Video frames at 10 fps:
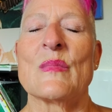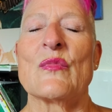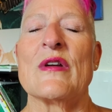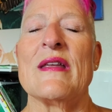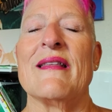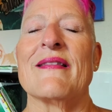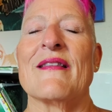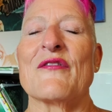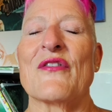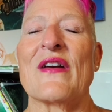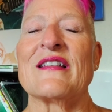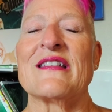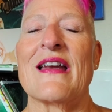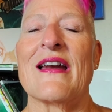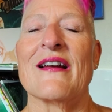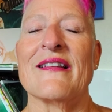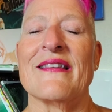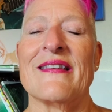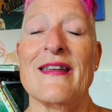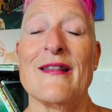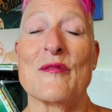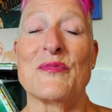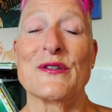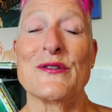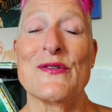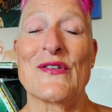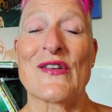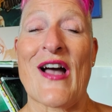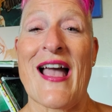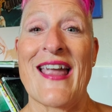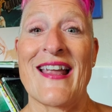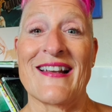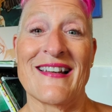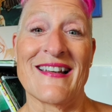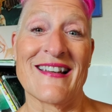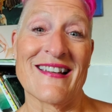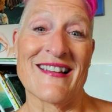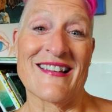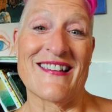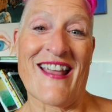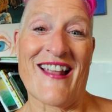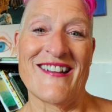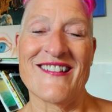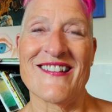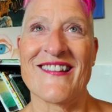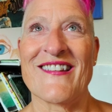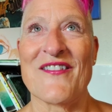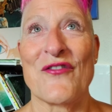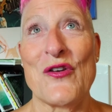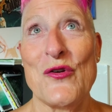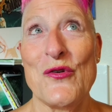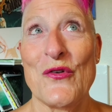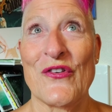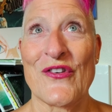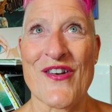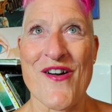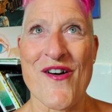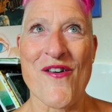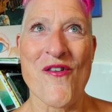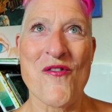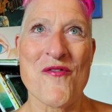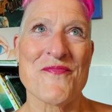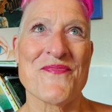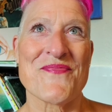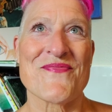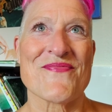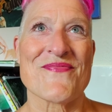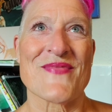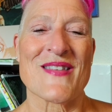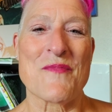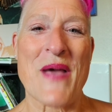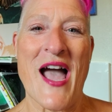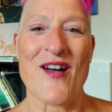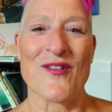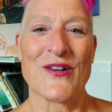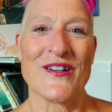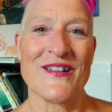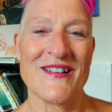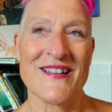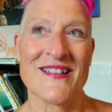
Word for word: breathe in the fresh air and see the blue sky and 10 inches of new snow powder